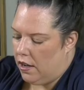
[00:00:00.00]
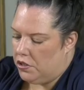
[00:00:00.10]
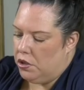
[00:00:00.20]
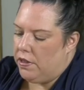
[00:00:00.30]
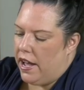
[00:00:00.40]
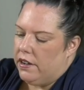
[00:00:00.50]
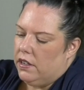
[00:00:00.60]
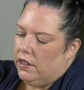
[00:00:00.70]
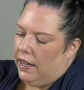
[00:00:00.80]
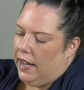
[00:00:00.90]
do that.
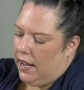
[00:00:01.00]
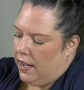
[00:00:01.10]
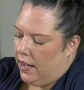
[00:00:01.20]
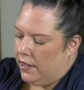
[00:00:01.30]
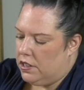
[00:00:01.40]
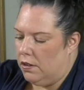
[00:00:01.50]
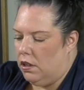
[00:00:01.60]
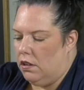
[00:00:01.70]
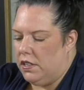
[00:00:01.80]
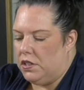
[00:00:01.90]
And
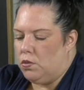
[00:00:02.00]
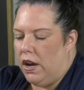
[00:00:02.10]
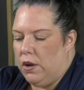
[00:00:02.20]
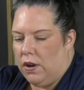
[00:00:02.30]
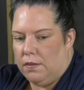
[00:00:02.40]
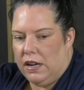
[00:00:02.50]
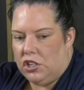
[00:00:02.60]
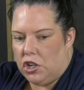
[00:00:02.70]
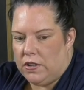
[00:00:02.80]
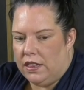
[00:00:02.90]
this is why you want to make
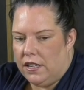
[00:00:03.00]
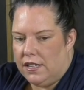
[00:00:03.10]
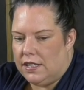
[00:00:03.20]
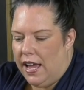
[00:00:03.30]
sure that this